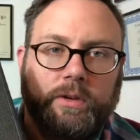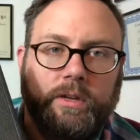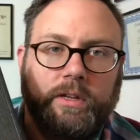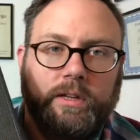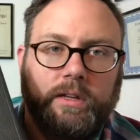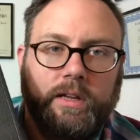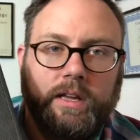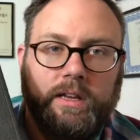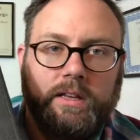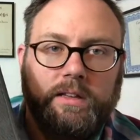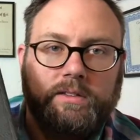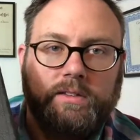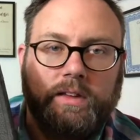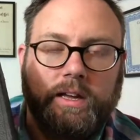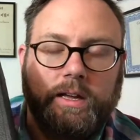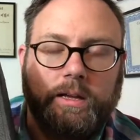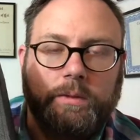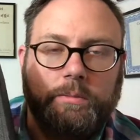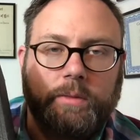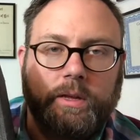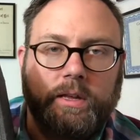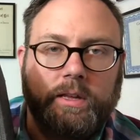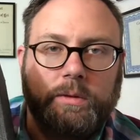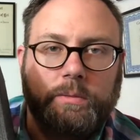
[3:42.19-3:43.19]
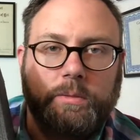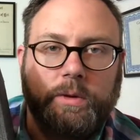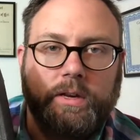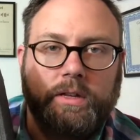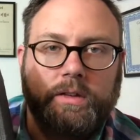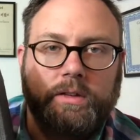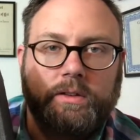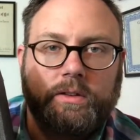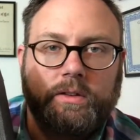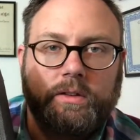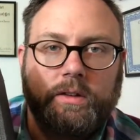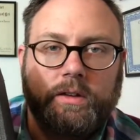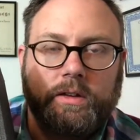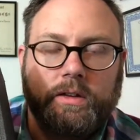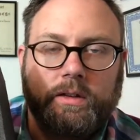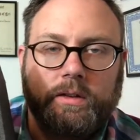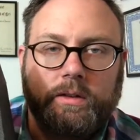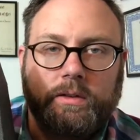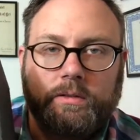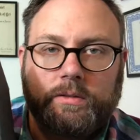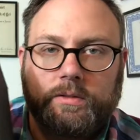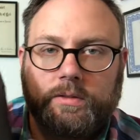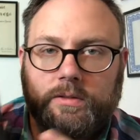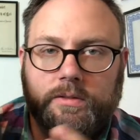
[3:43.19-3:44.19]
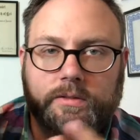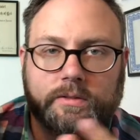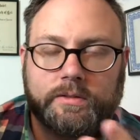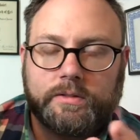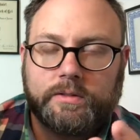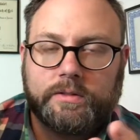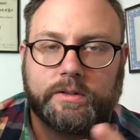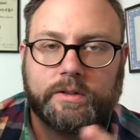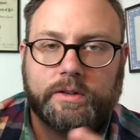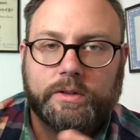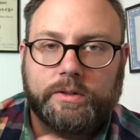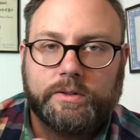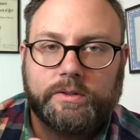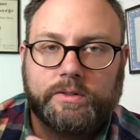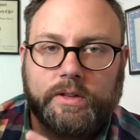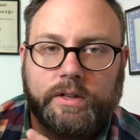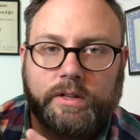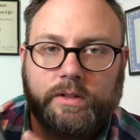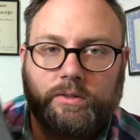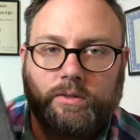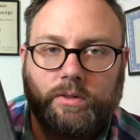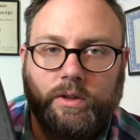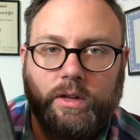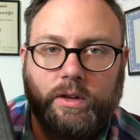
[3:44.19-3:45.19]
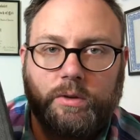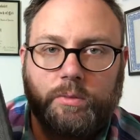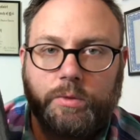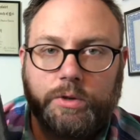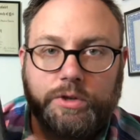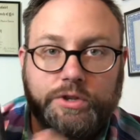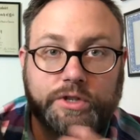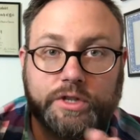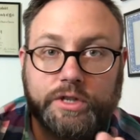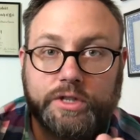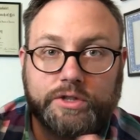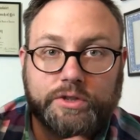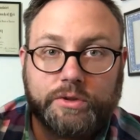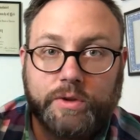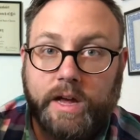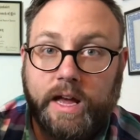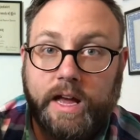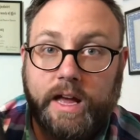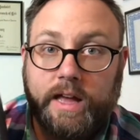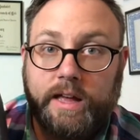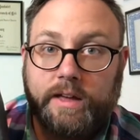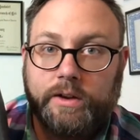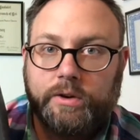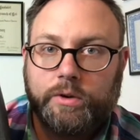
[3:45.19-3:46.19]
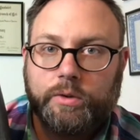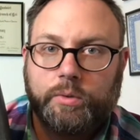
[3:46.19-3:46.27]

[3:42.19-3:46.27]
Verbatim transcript: And anytime anybody uh, you know says, "Hey, where'd you get your hat?"